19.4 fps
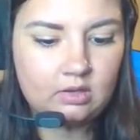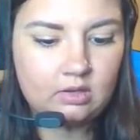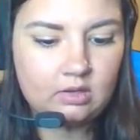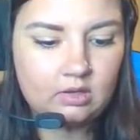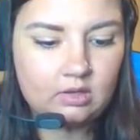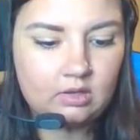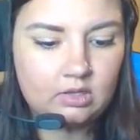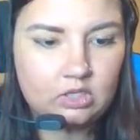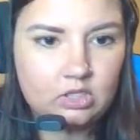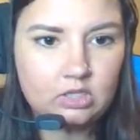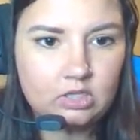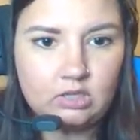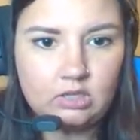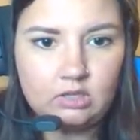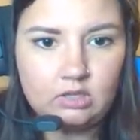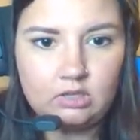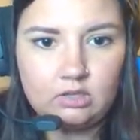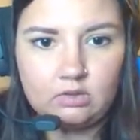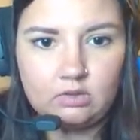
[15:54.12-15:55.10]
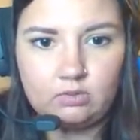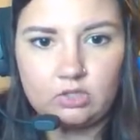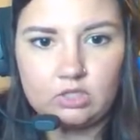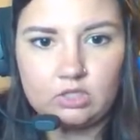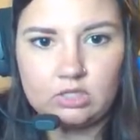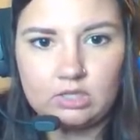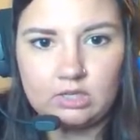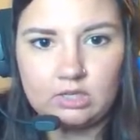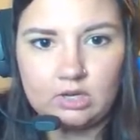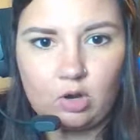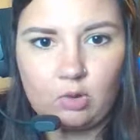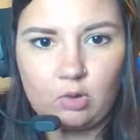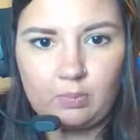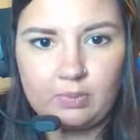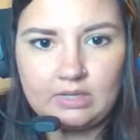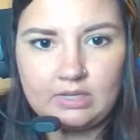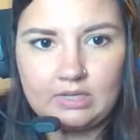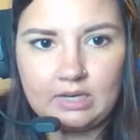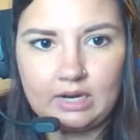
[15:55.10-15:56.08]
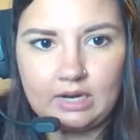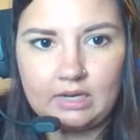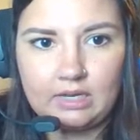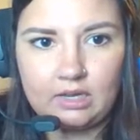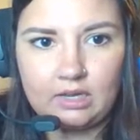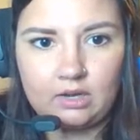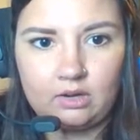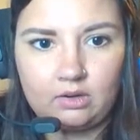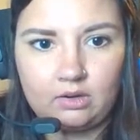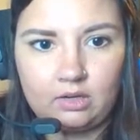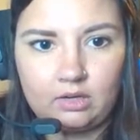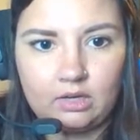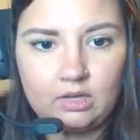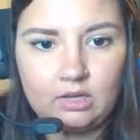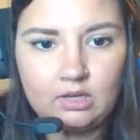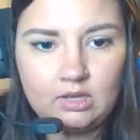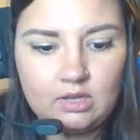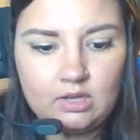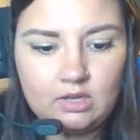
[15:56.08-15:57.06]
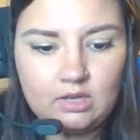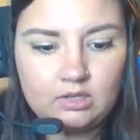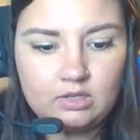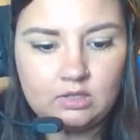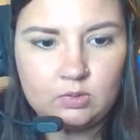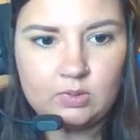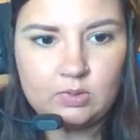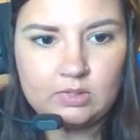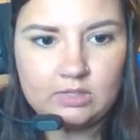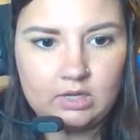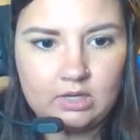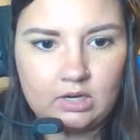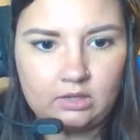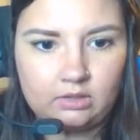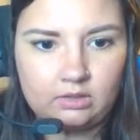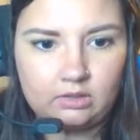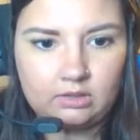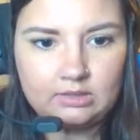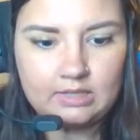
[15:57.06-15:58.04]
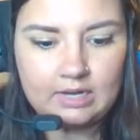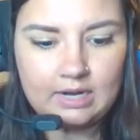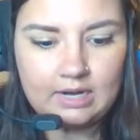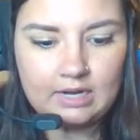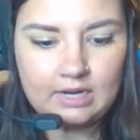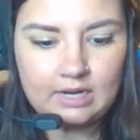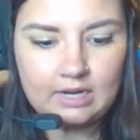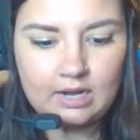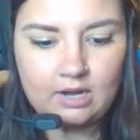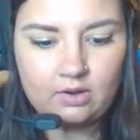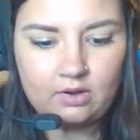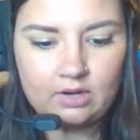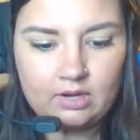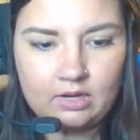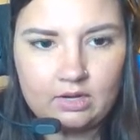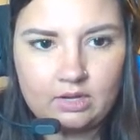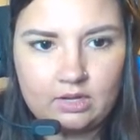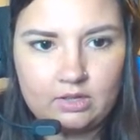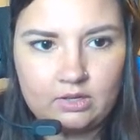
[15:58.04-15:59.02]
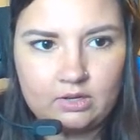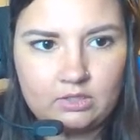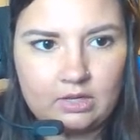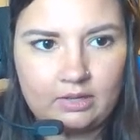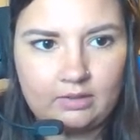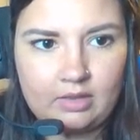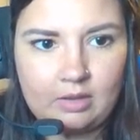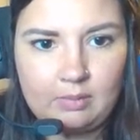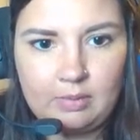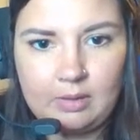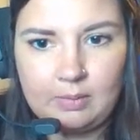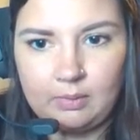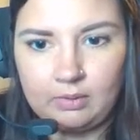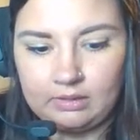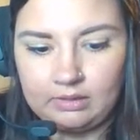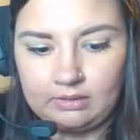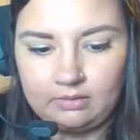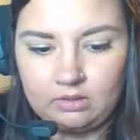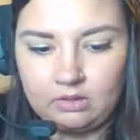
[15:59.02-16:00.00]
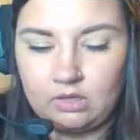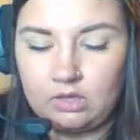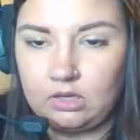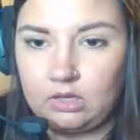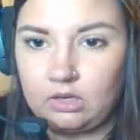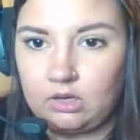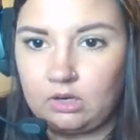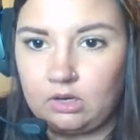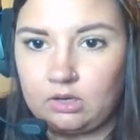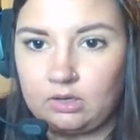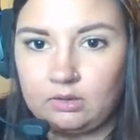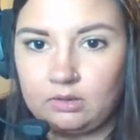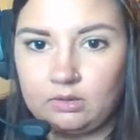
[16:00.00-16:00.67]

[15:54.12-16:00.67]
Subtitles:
kitchen, which is an open dining area. So we see our little dining area. There's not any people living here.